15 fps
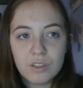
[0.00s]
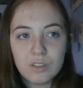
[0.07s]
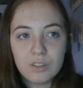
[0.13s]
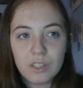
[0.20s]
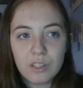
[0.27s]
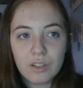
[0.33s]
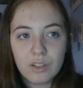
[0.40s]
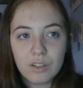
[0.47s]

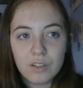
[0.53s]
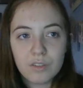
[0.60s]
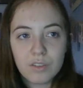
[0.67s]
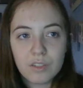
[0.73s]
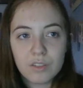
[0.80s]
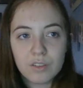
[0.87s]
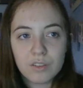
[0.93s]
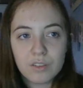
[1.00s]
you know, the
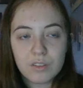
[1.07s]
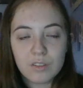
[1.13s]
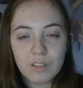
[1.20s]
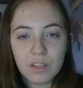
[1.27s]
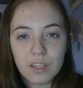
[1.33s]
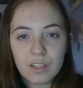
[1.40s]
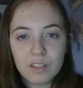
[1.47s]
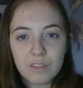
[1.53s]
rest,
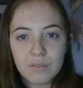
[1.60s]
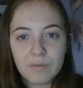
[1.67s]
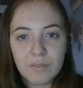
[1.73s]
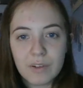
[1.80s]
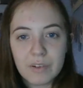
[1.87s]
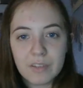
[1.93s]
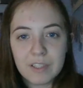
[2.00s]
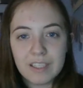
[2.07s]
like,
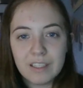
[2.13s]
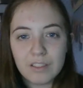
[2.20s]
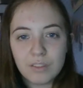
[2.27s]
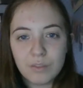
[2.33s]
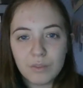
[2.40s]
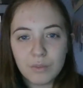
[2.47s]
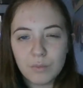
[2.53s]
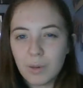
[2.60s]
very
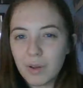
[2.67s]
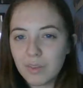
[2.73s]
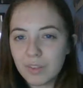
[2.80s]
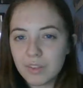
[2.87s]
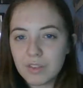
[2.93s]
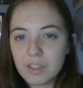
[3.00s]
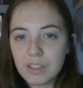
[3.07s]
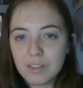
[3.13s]
sort of
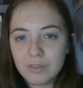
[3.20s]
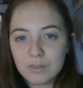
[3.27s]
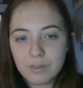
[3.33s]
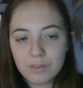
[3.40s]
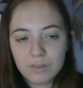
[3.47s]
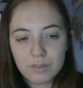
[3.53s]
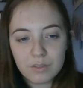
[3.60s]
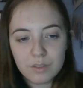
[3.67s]
positive.
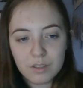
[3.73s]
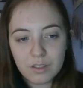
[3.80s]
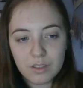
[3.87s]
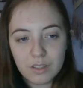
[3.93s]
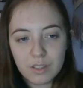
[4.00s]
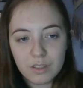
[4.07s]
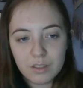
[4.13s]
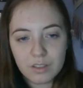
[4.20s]

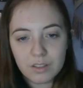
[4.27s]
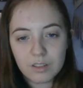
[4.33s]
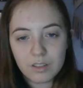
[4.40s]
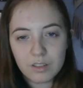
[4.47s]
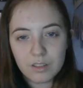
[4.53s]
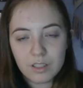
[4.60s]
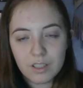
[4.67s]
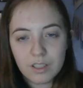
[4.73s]

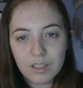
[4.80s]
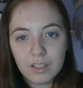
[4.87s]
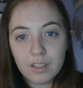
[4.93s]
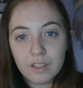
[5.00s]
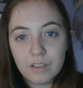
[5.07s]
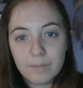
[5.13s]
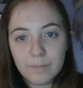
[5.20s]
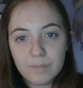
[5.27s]
It's
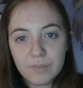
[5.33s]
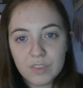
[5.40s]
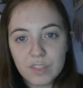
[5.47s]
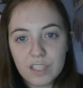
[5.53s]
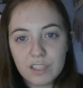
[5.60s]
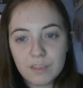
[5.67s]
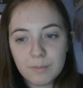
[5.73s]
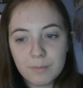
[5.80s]

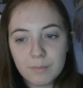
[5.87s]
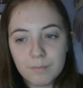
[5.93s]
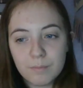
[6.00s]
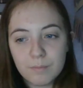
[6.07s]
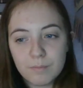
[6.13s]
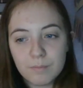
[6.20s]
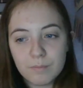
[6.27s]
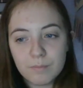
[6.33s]
seeing
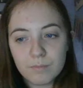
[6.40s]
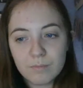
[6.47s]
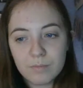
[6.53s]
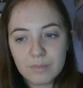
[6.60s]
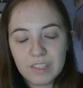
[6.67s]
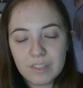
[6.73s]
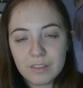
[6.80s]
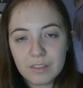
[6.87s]

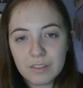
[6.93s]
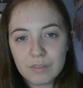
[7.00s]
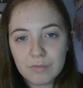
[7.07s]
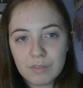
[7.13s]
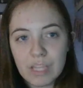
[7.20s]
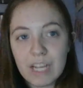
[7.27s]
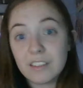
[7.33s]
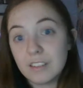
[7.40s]
them
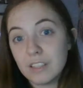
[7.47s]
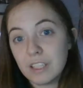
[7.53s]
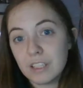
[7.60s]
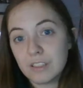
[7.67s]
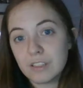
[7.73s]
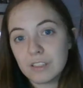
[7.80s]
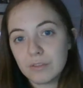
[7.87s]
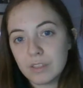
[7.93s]
react
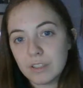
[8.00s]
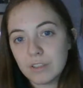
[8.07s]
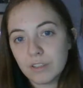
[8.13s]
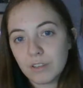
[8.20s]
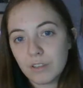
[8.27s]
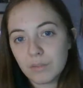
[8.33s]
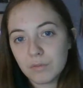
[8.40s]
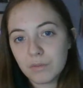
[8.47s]
negatively to
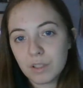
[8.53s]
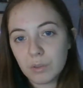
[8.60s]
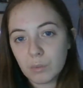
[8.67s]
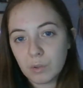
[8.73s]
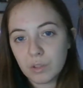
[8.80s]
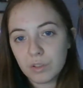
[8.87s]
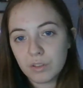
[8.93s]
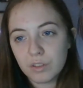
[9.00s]
something
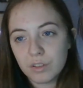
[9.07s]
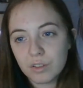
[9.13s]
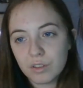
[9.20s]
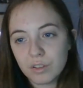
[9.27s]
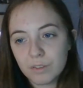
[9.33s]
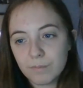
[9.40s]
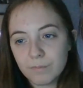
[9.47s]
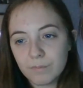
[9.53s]

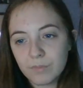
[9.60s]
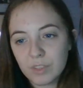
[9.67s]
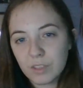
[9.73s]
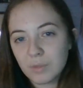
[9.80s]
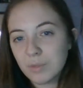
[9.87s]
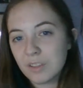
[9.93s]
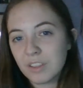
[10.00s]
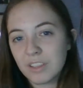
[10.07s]
was, I
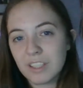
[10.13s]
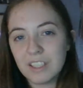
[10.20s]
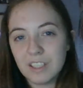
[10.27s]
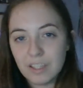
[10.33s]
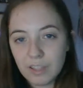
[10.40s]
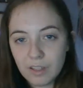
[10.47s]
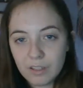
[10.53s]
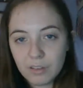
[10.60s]
don't want to say
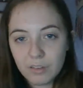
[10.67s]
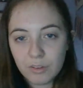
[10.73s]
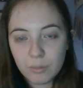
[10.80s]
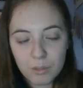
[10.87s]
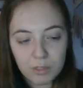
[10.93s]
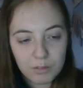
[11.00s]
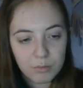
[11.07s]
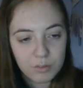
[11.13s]
nice,
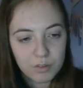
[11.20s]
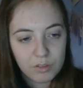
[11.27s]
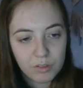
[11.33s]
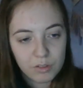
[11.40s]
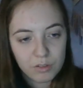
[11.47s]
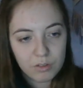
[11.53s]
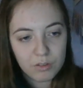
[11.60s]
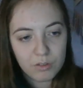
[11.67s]
but it was
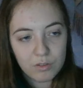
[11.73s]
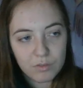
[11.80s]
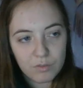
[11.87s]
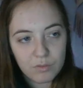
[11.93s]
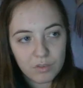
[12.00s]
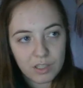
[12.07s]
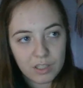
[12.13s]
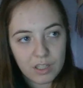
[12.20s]
good
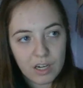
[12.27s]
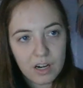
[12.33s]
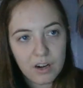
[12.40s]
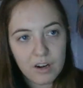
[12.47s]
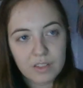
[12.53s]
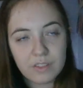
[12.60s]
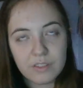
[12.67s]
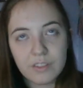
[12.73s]
for their
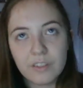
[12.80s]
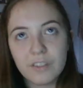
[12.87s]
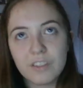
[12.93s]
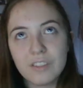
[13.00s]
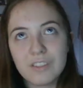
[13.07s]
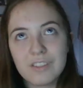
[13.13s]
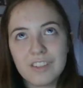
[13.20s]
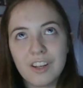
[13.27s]
character.
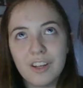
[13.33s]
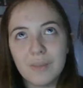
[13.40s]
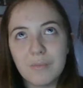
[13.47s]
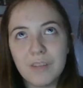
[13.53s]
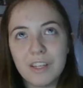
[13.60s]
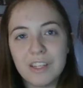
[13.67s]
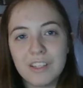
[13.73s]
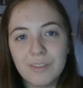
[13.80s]
I just hope
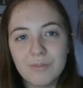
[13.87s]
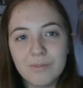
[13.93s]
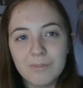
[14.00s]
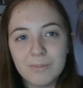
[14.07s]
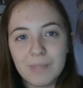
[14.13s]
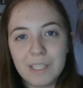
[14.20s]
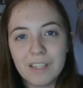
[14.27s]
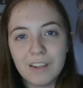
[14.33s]
they
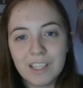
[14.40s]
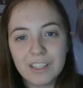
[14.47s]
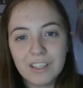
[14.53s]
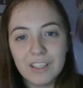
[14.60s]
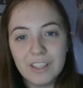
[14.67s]
don't be like,